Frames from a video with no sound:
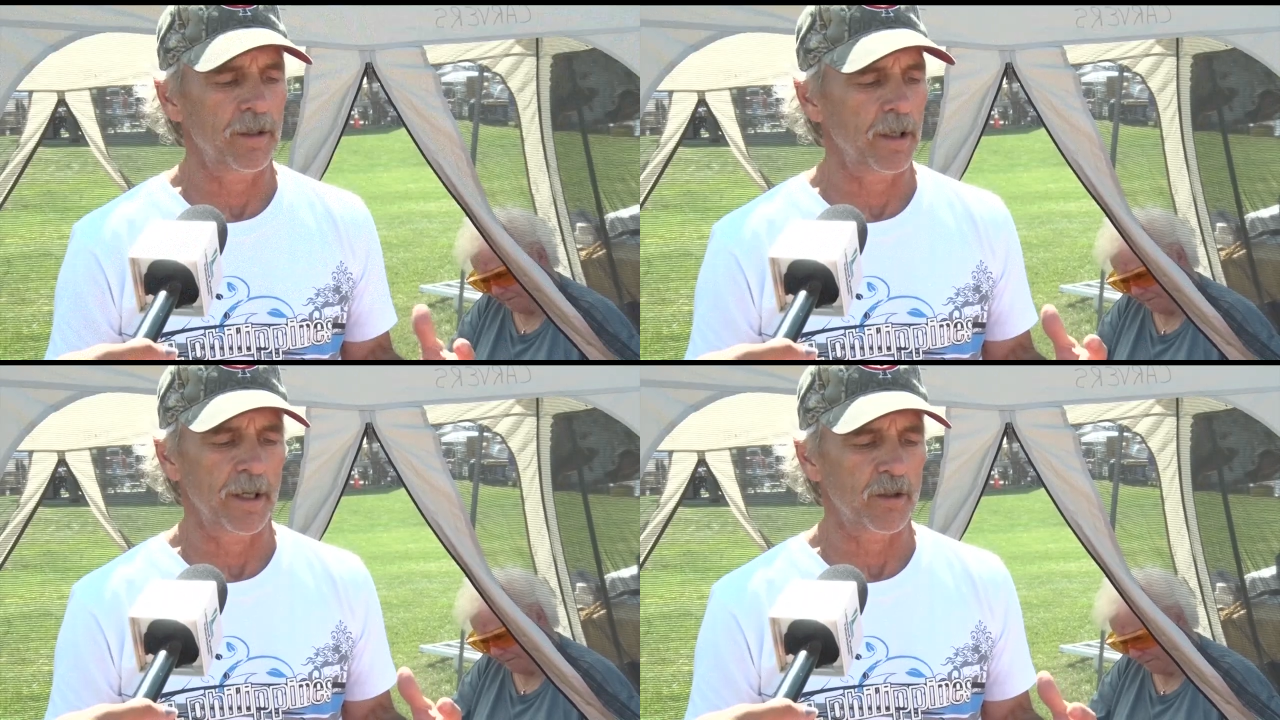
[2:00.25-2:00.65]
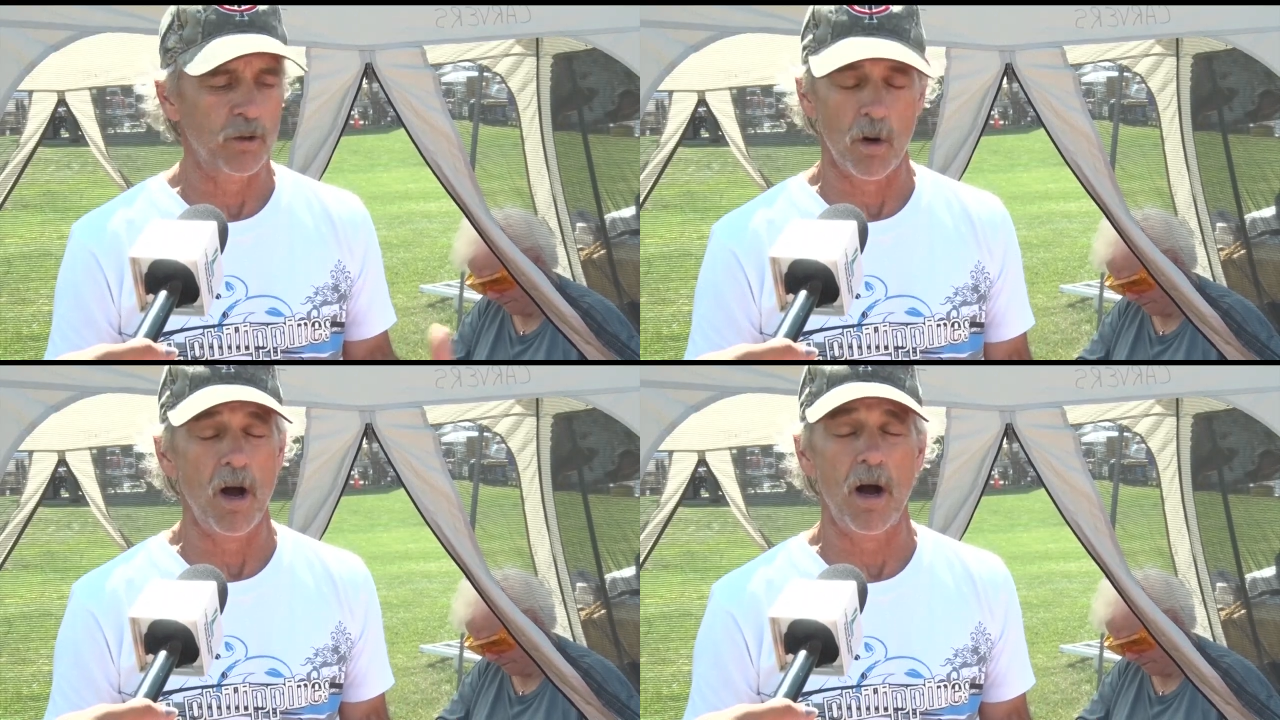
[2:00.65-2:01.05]
and, and
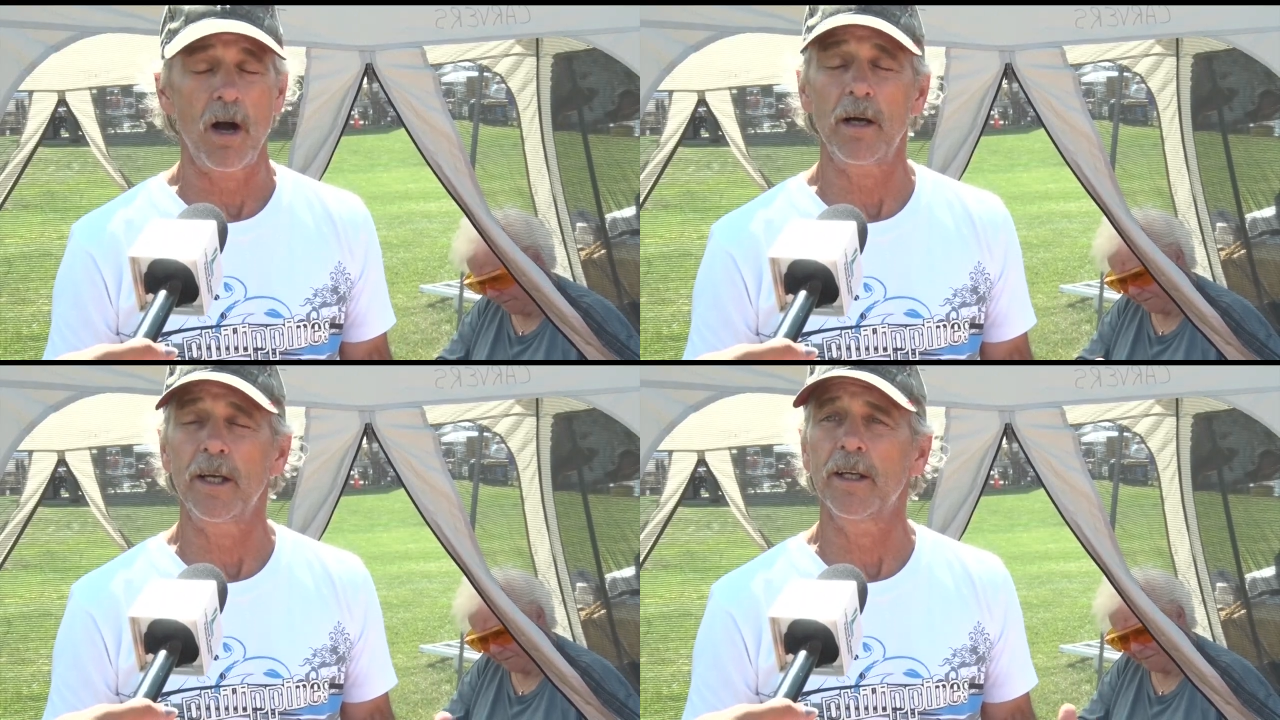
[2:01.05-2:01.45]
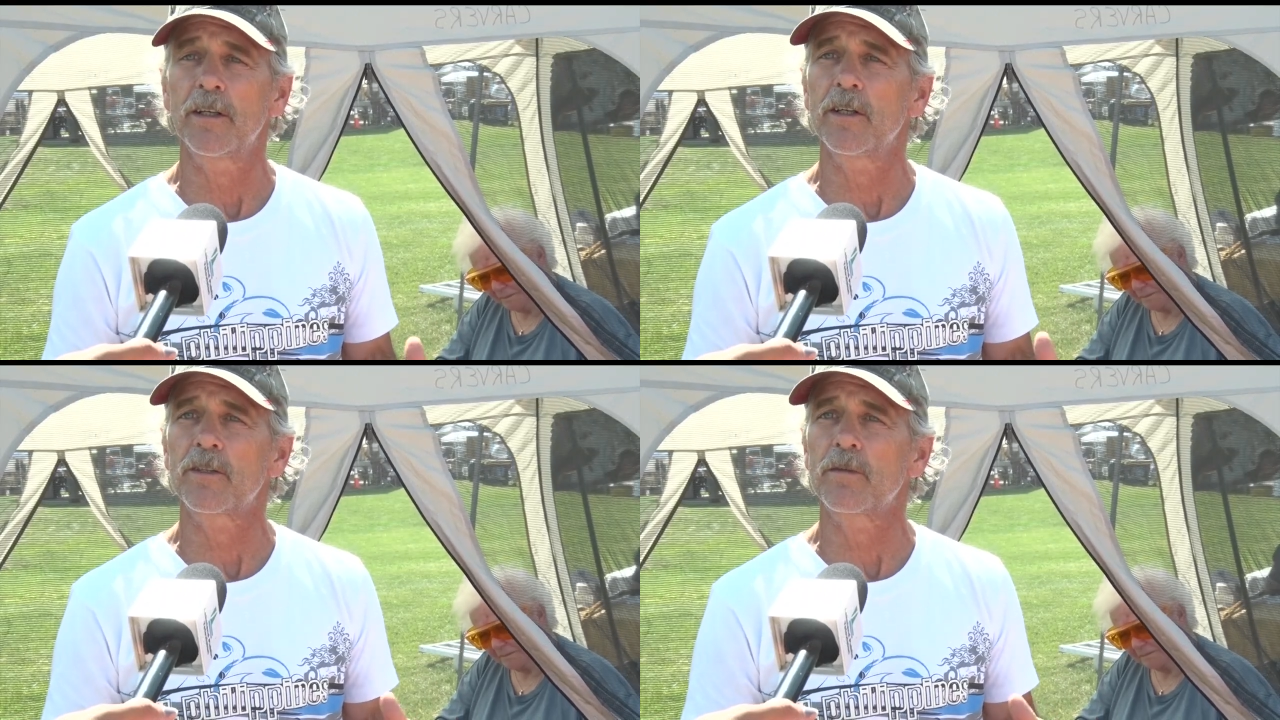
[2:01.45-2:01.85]
draw
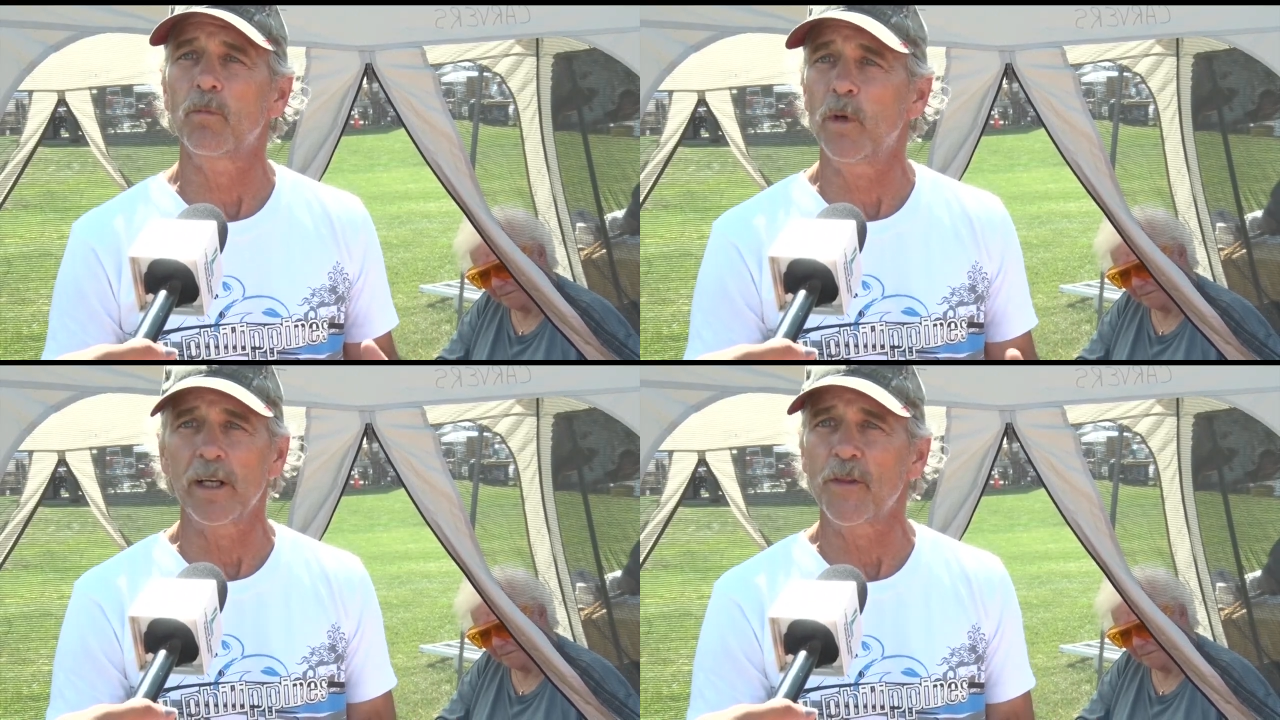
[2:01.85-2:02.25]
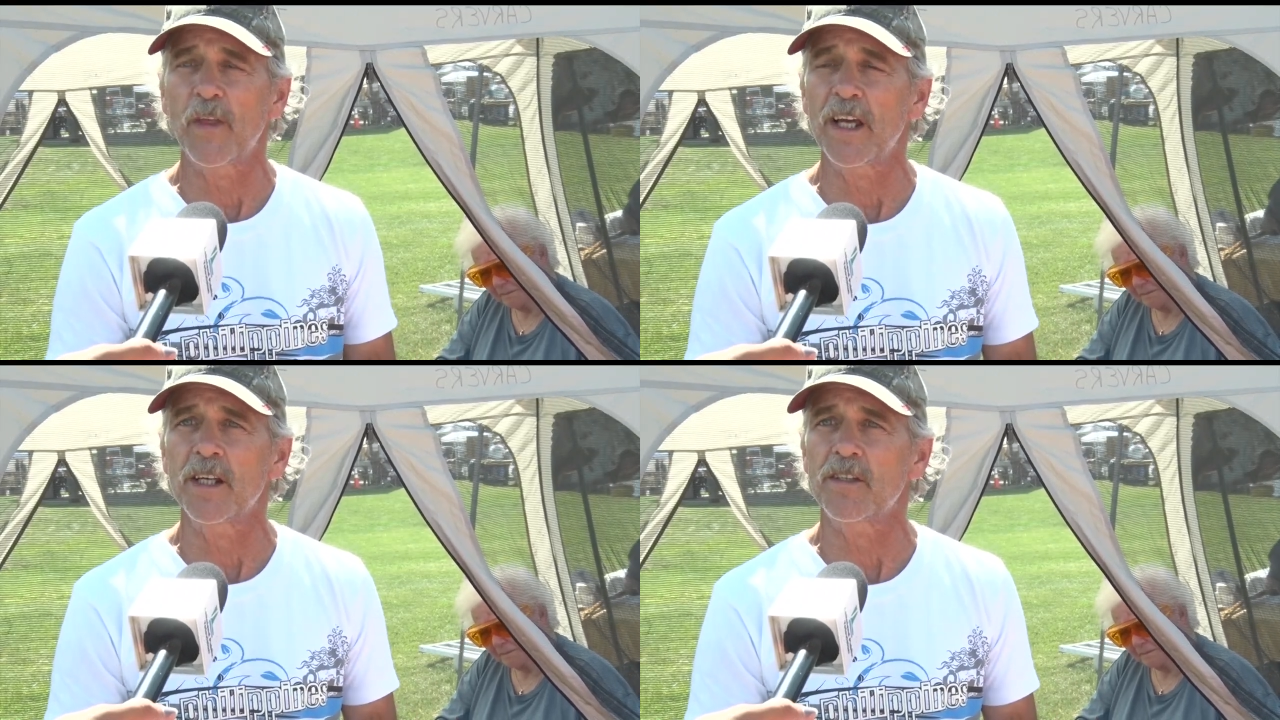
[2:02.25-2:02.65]
and just whittle
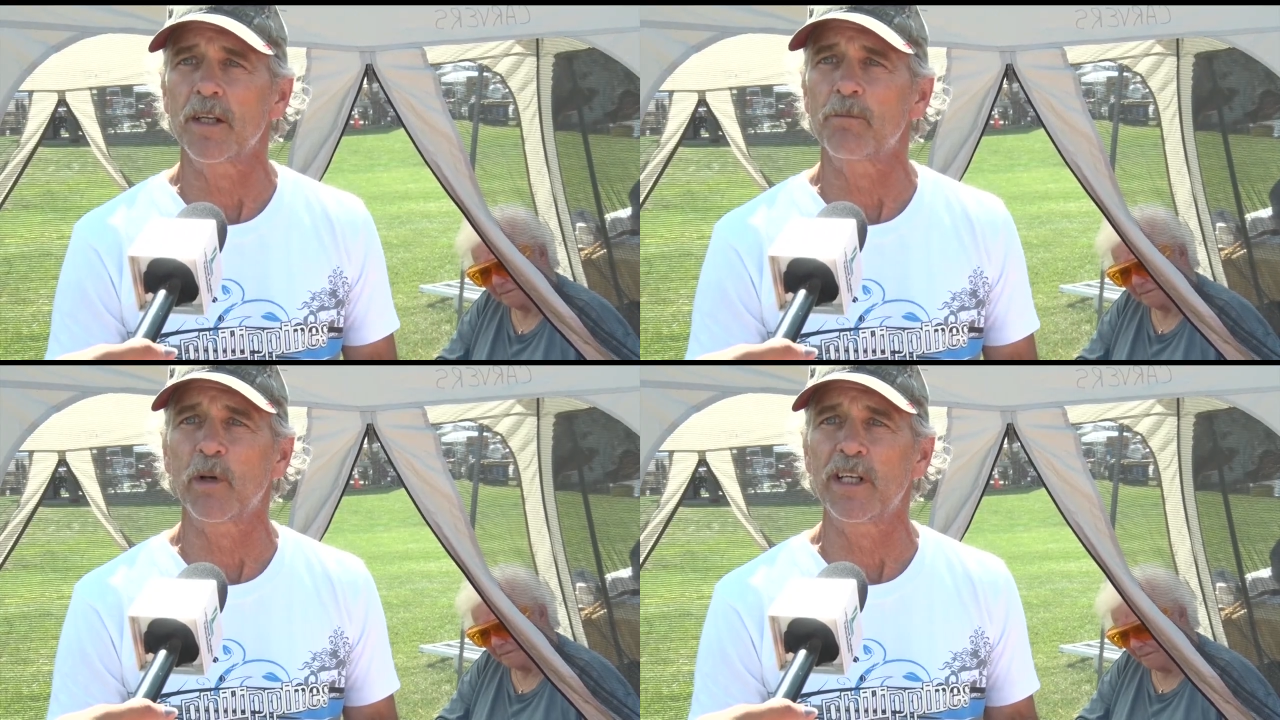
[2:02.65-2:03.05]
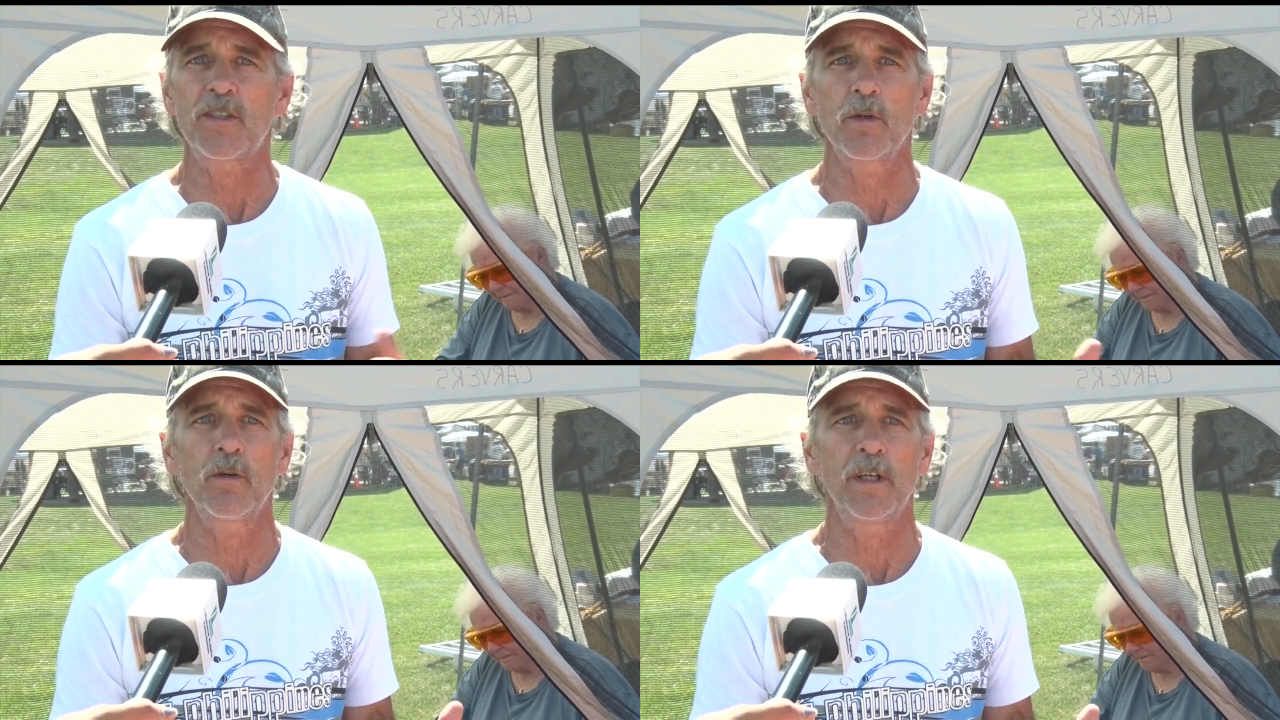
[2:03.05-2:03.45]
things and pretty
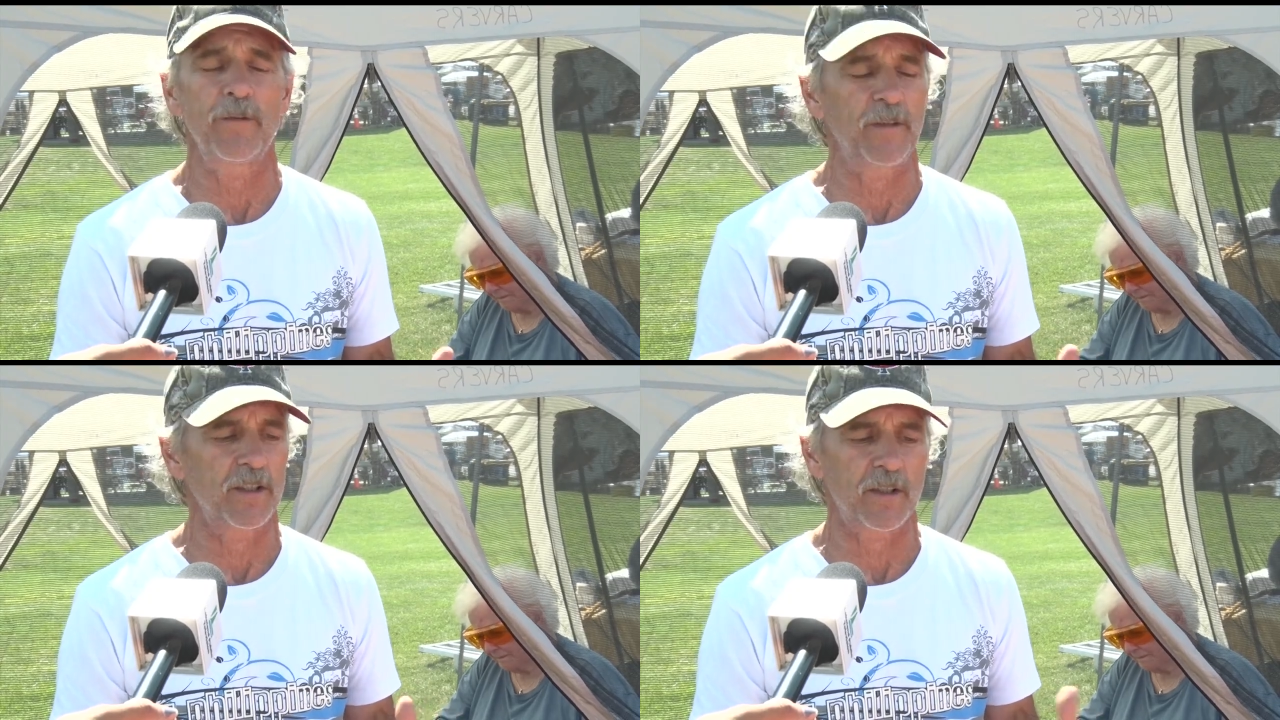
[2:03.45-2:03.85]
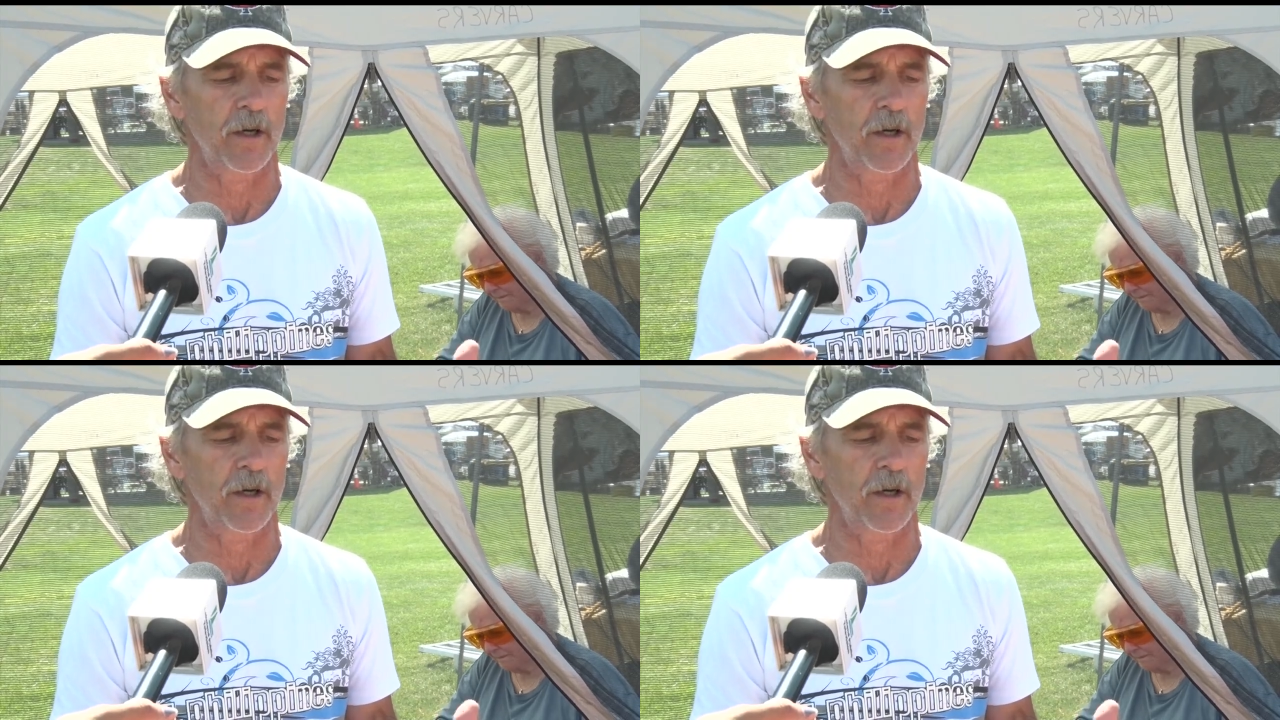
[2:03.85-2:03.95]
soon if you